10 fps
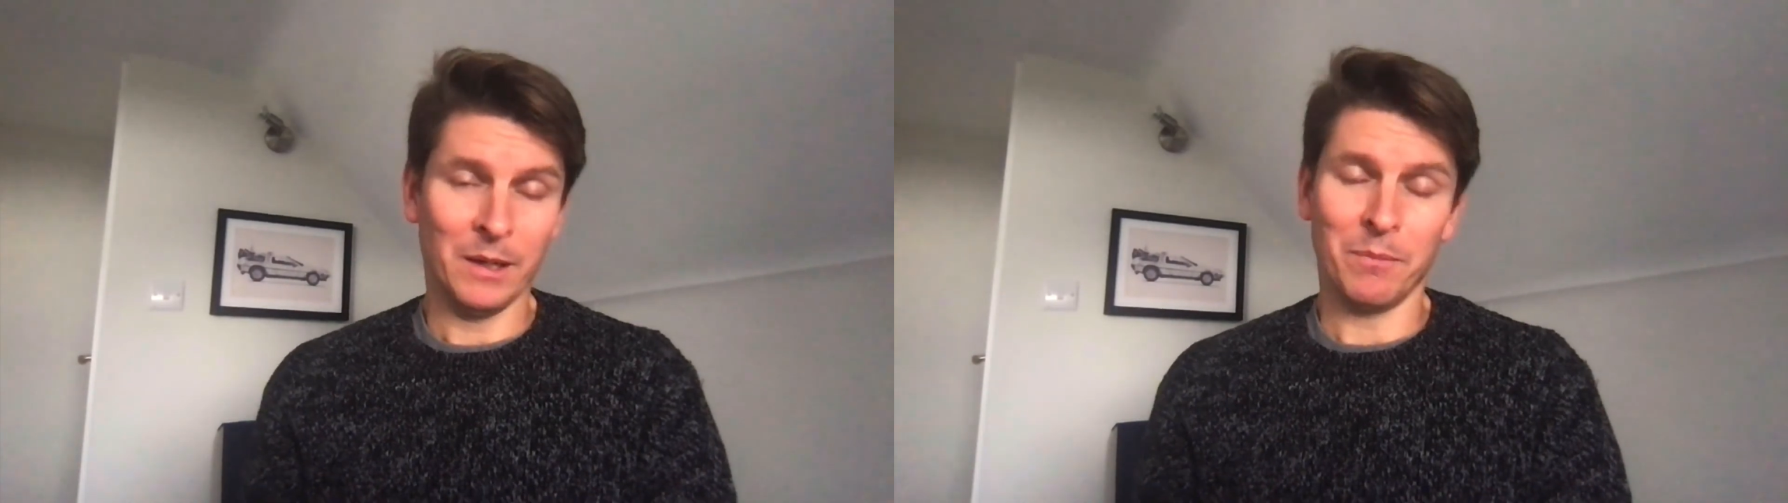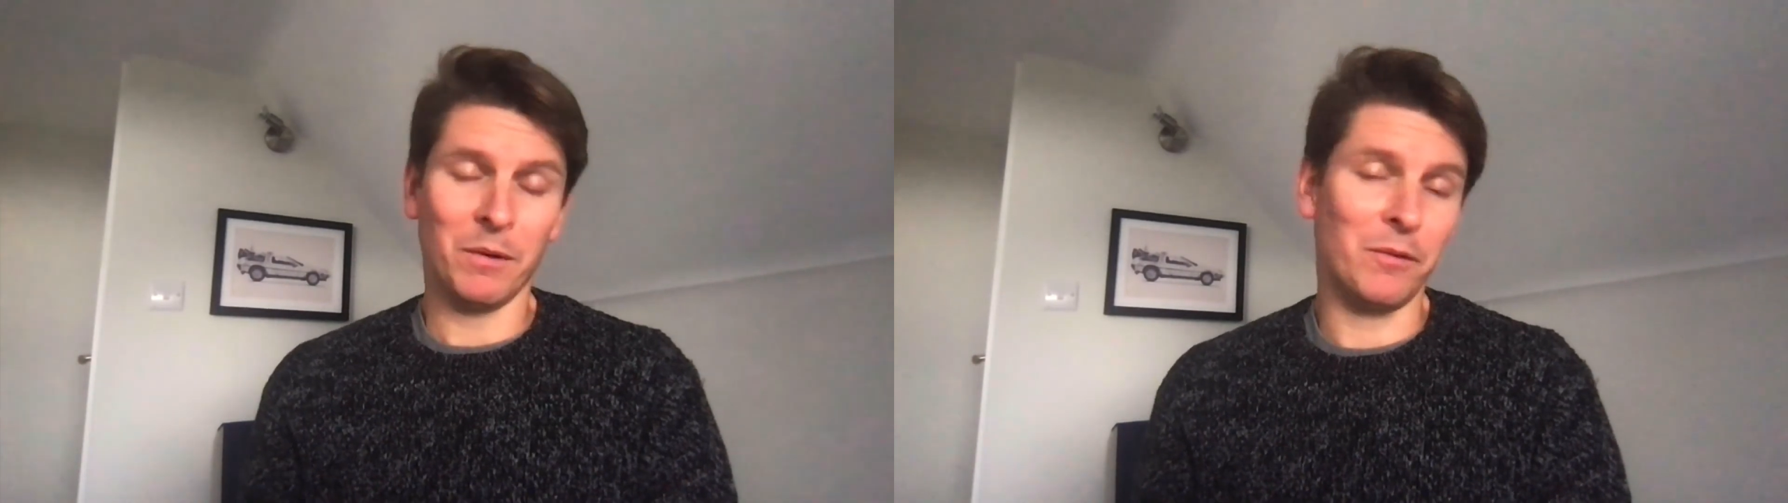
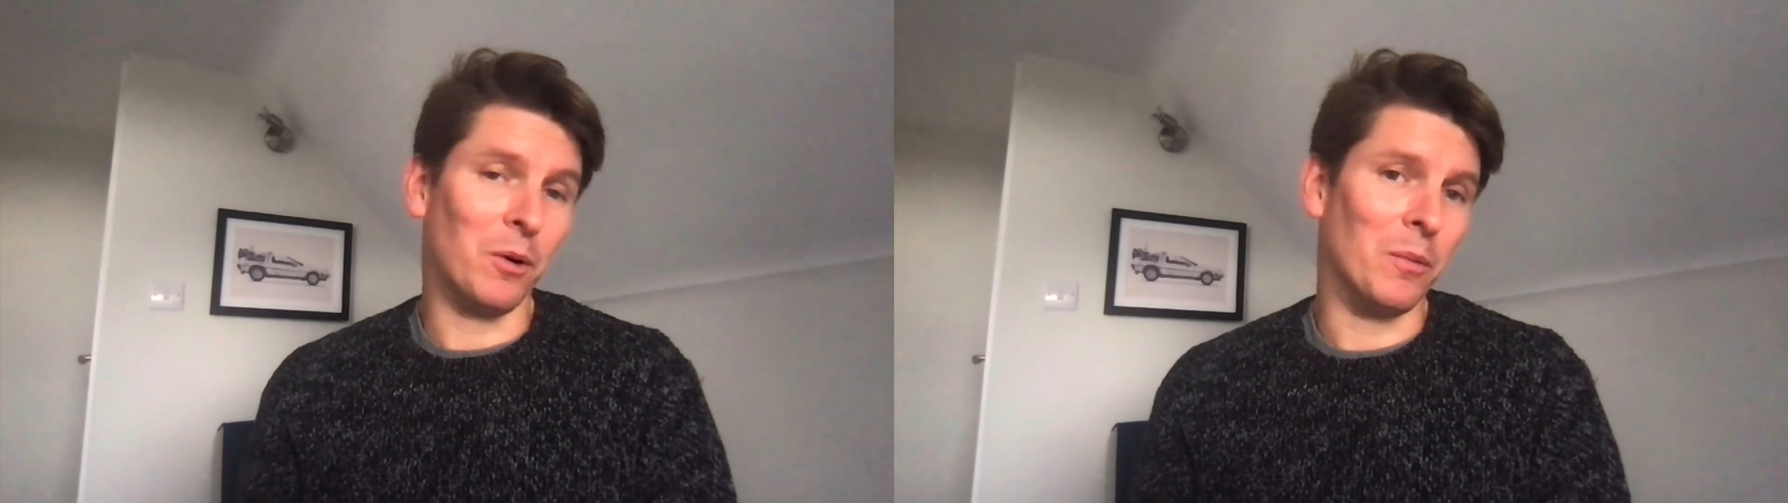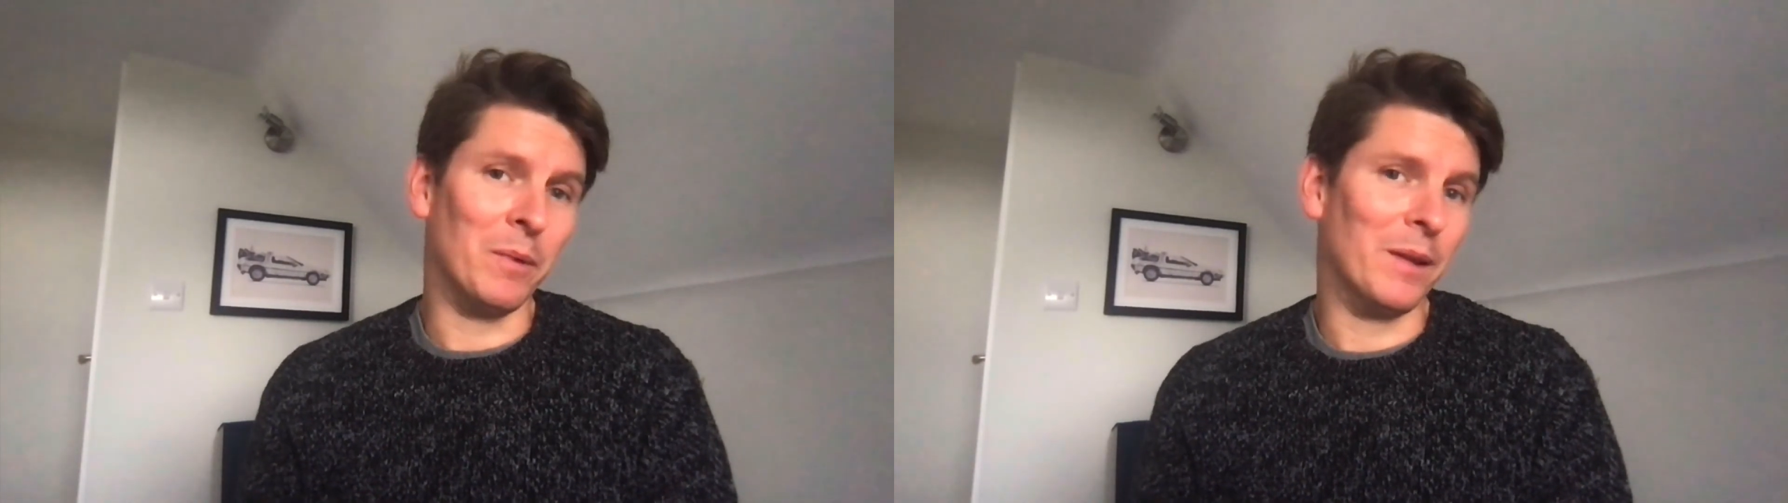
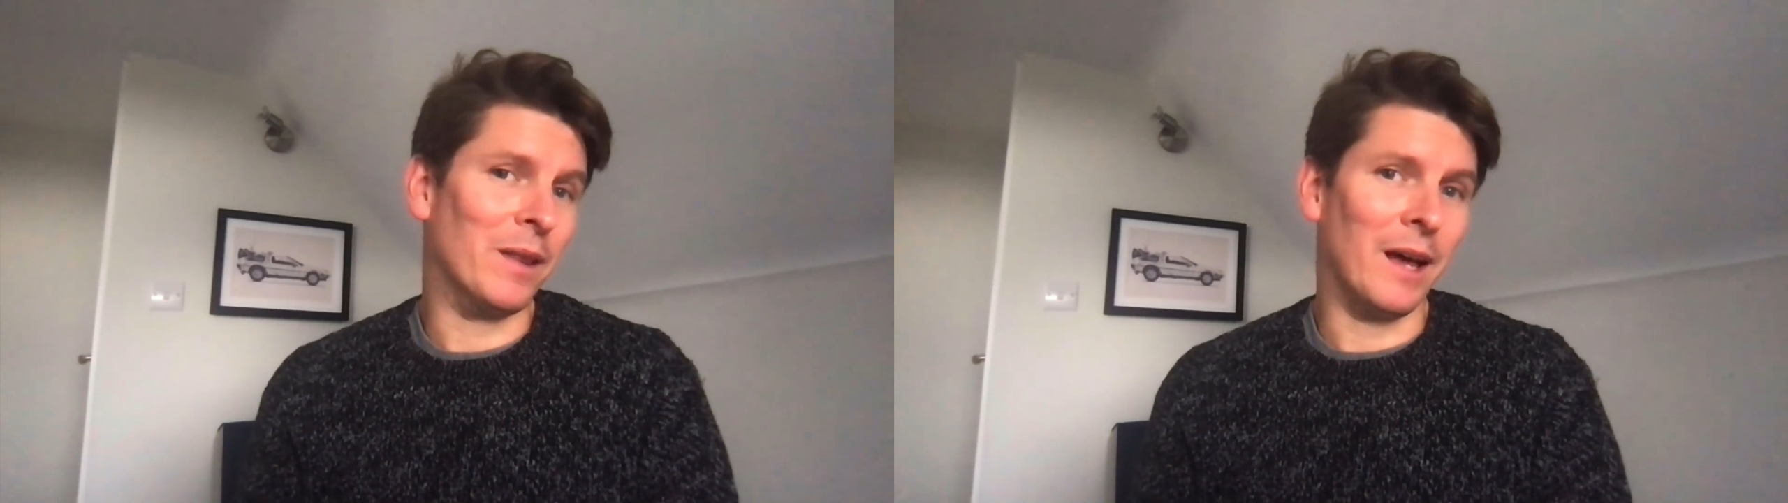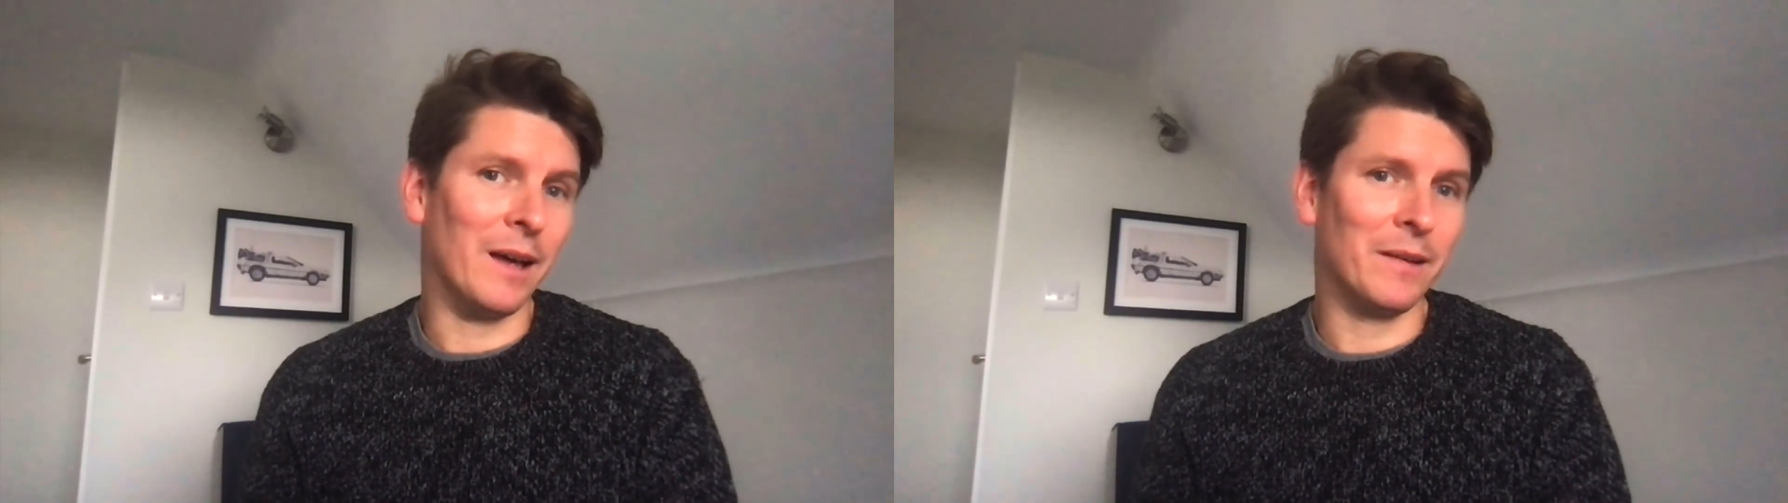perform at
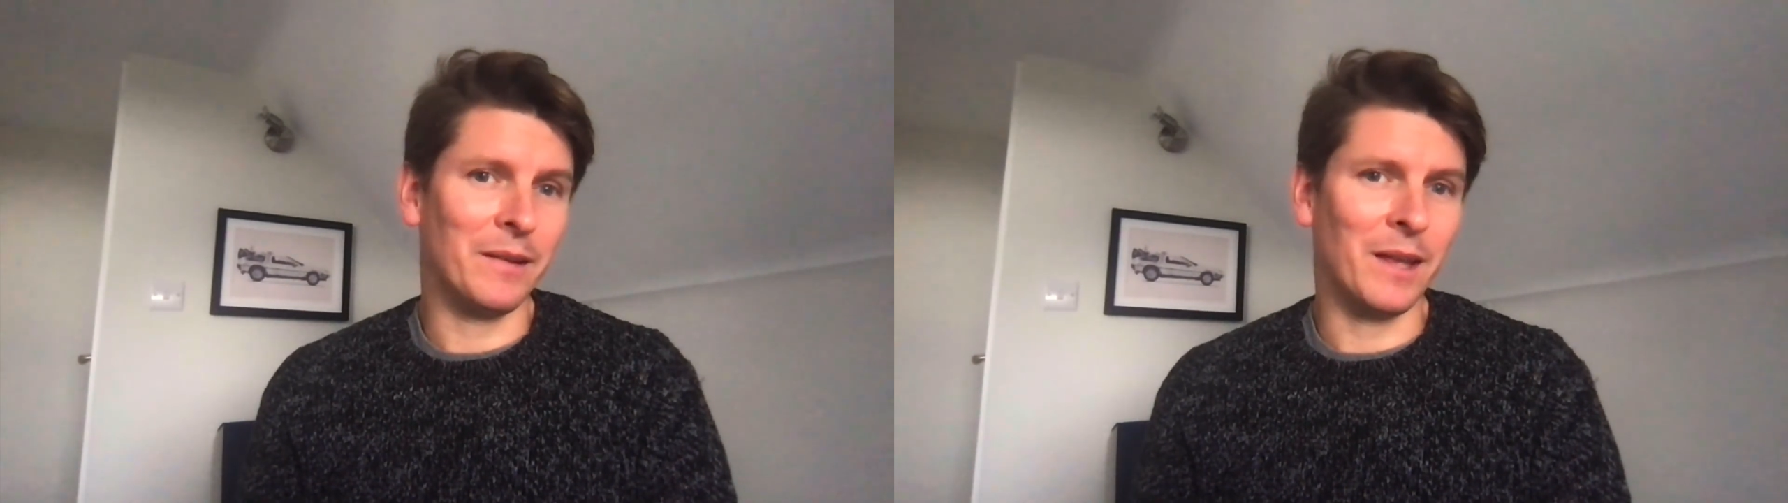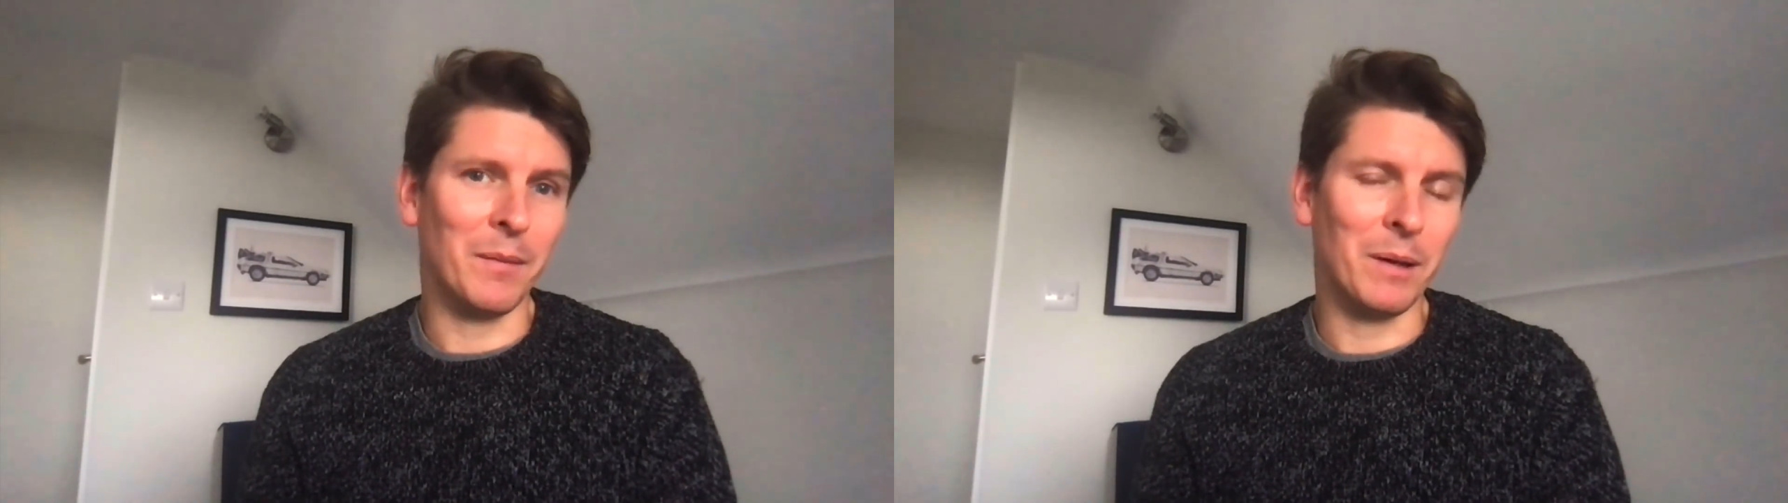their
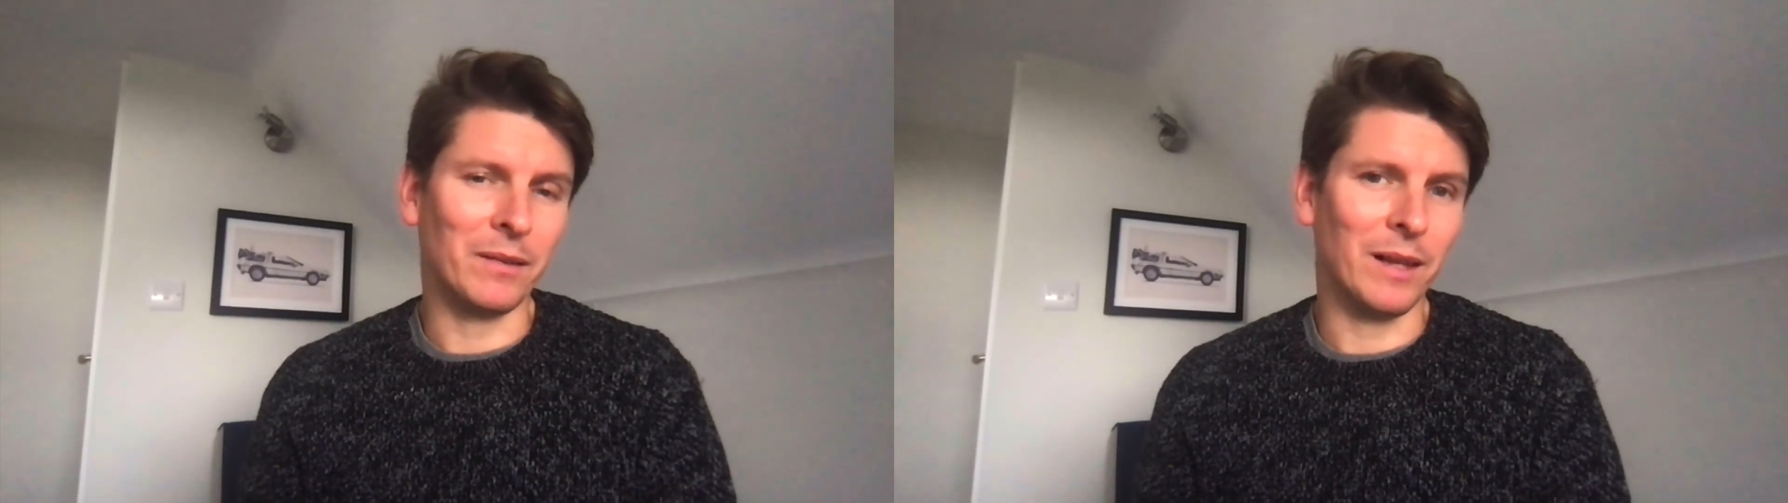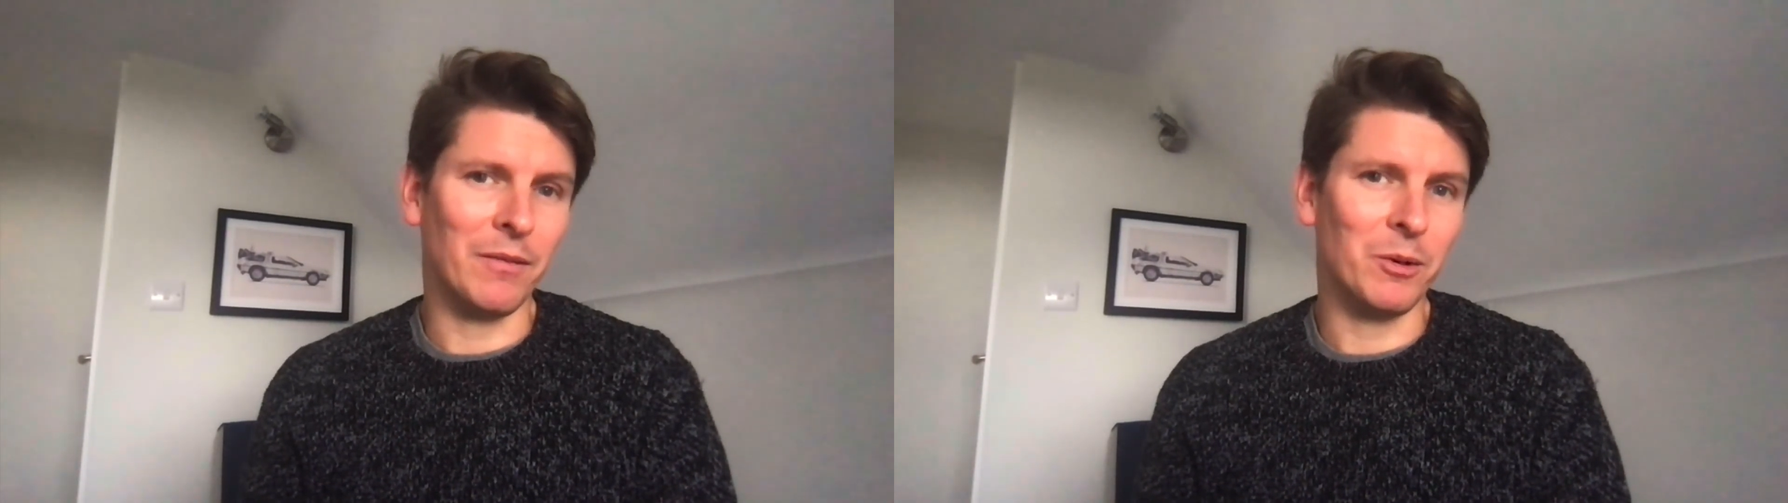best
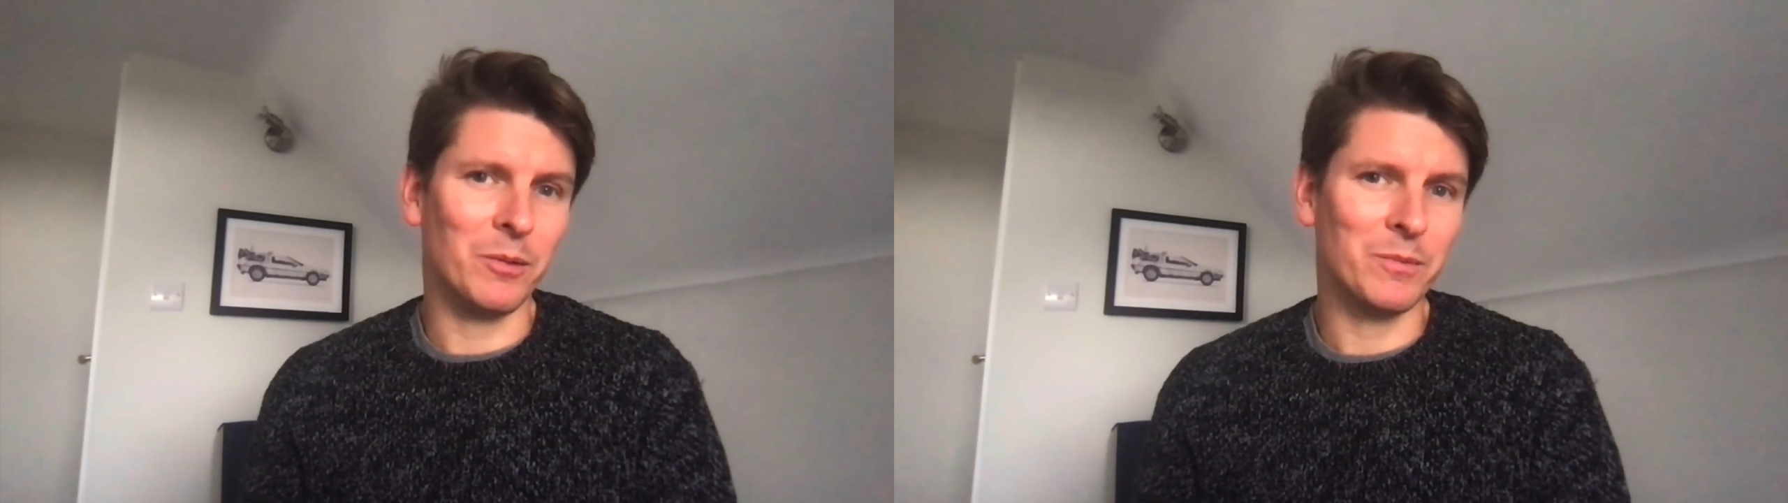level?